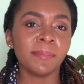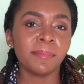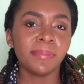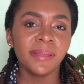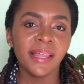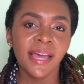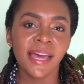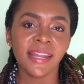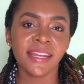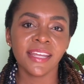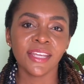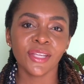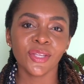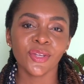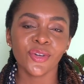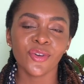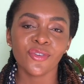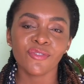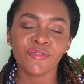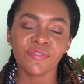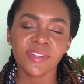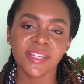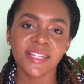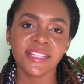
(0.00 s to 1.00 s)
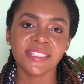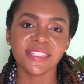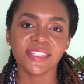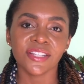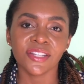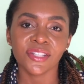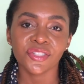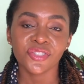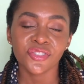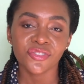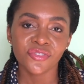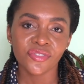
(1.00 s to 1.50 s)
planning your
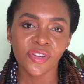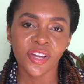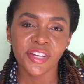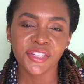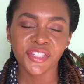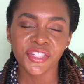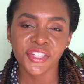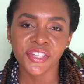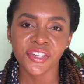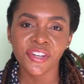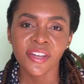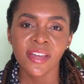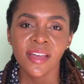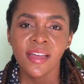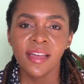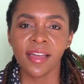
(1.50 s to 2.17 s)
research structure,